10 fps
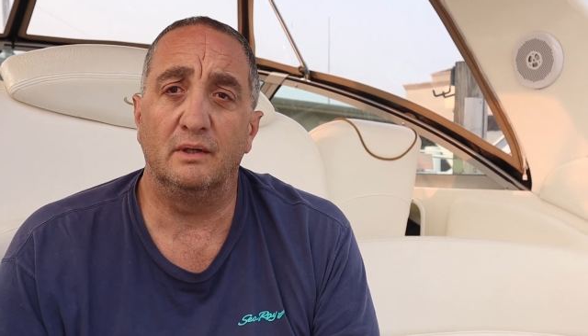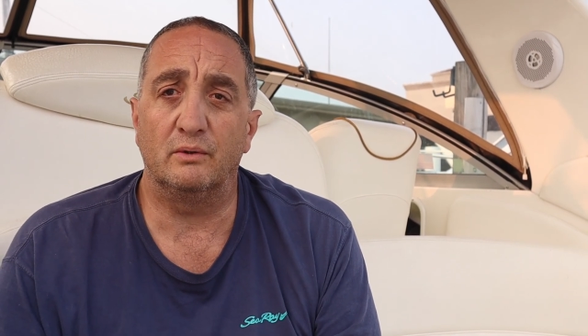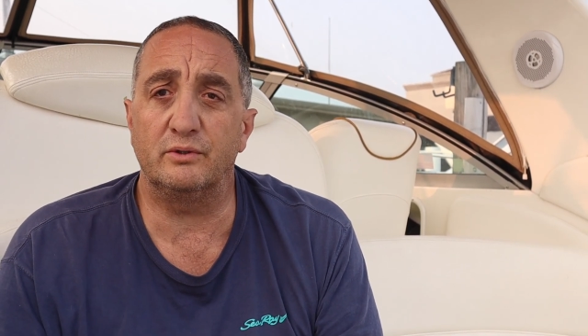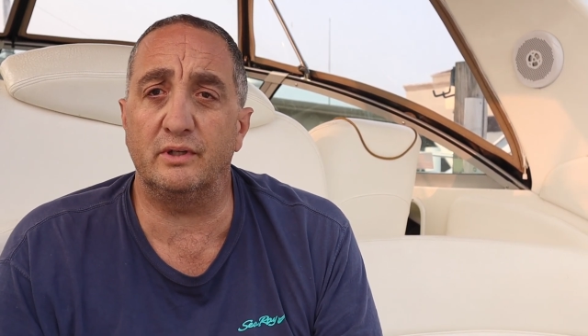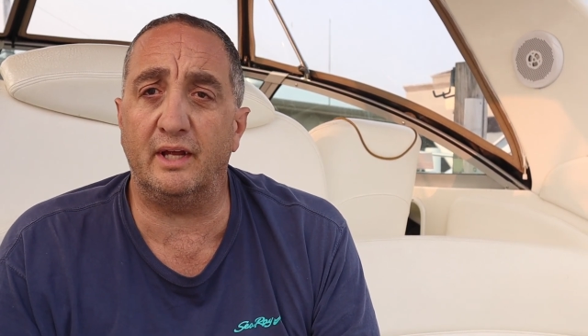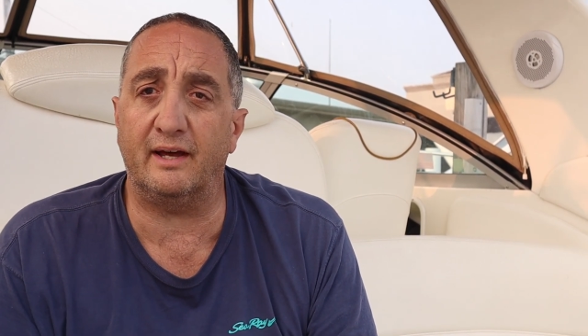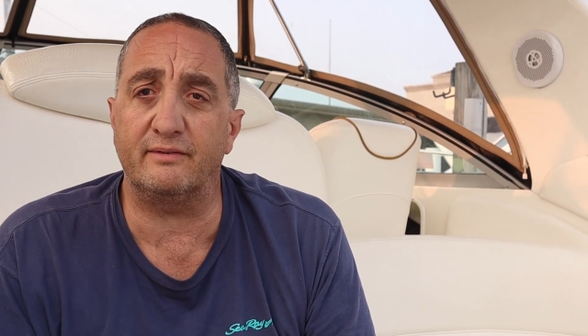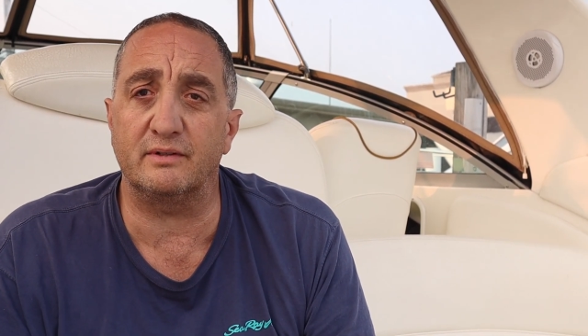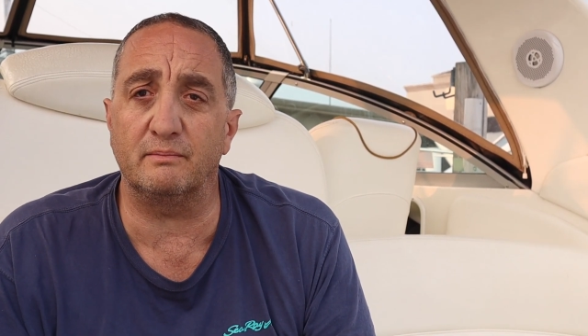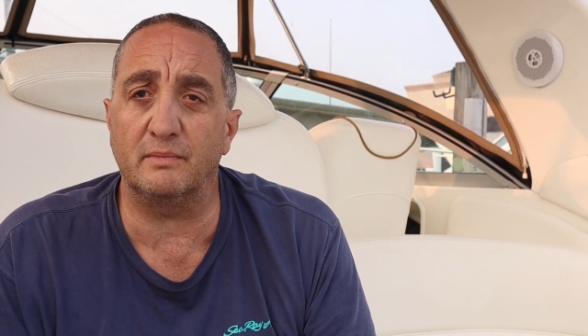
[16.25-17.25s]
we should
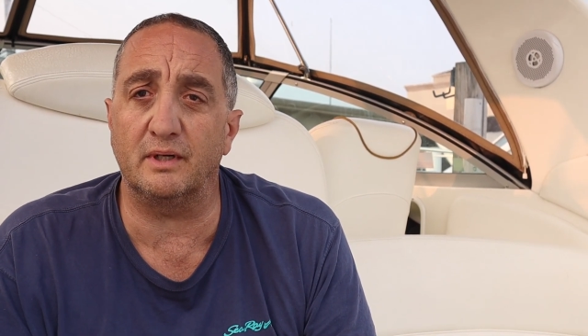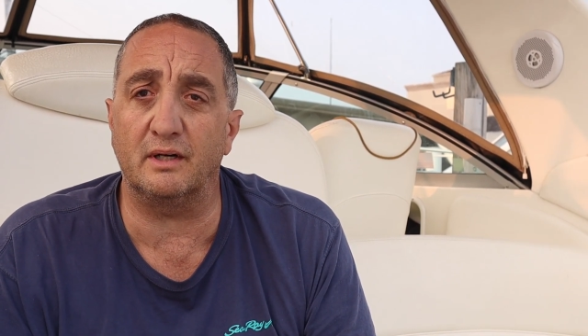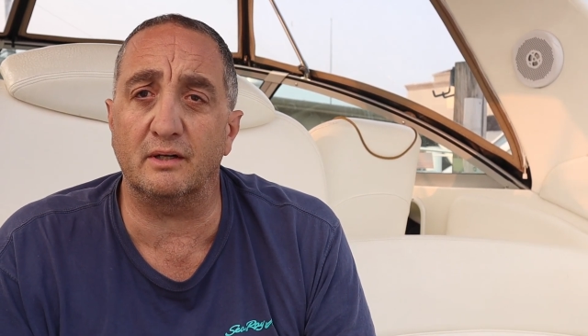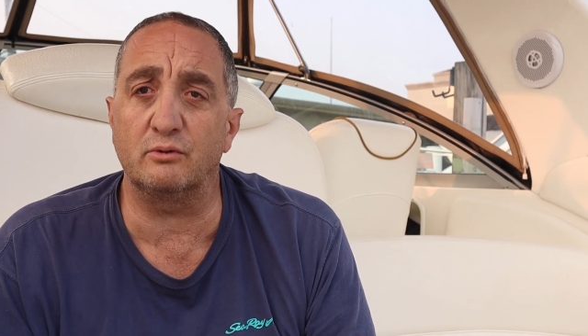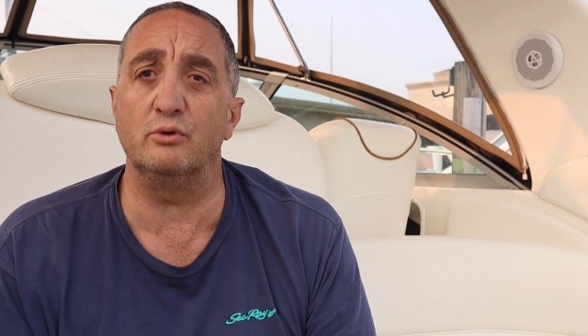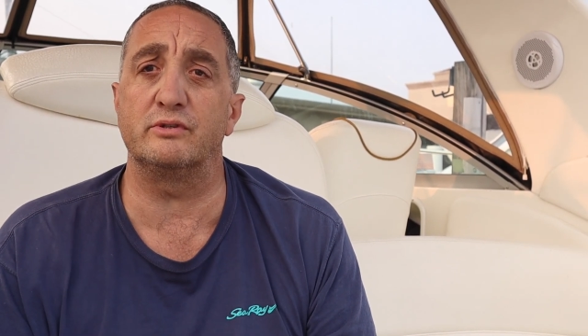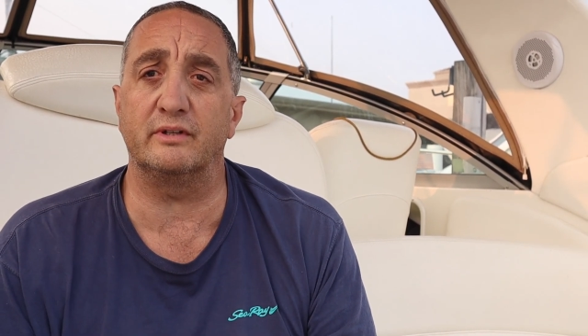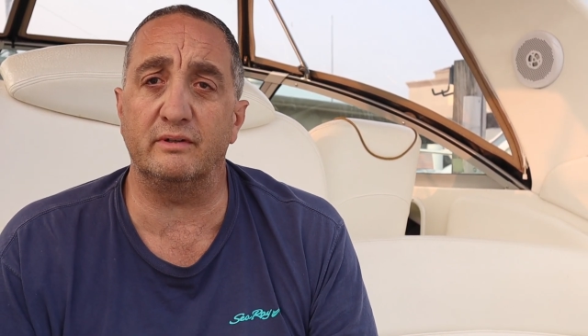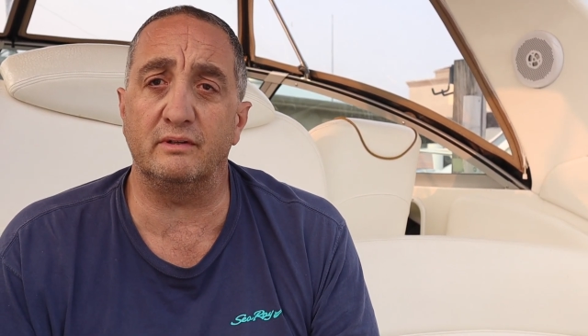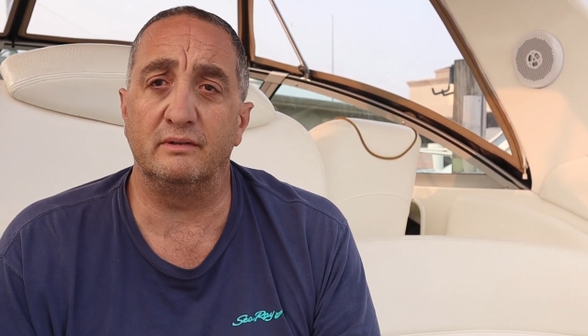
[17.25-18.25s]
have some
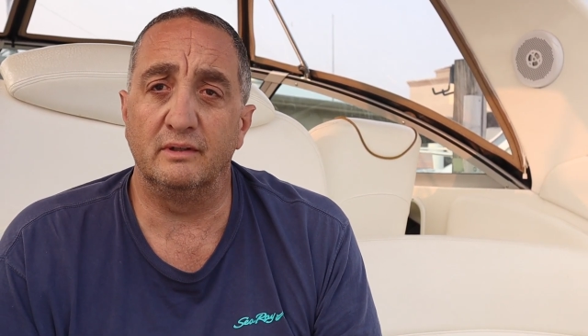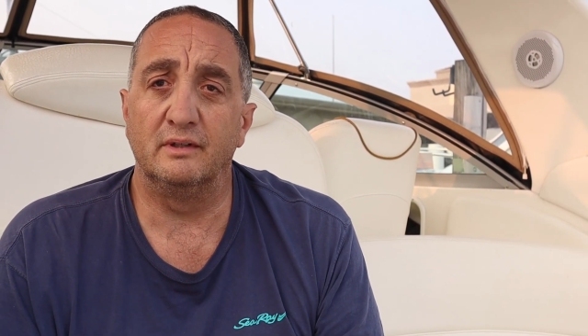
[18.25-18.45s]
cruising